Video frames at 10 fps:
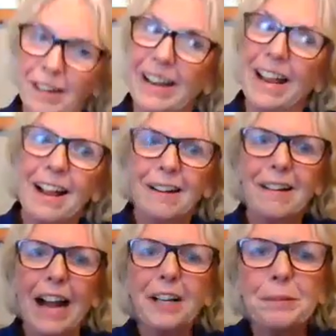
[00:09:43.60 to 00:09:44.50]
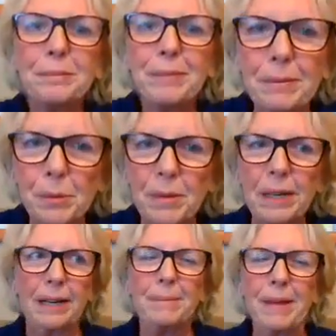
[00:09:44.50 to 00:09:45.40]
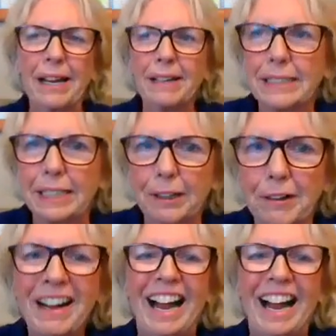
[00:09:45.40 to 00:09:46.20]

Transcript: now, I could make more money than making with tarot.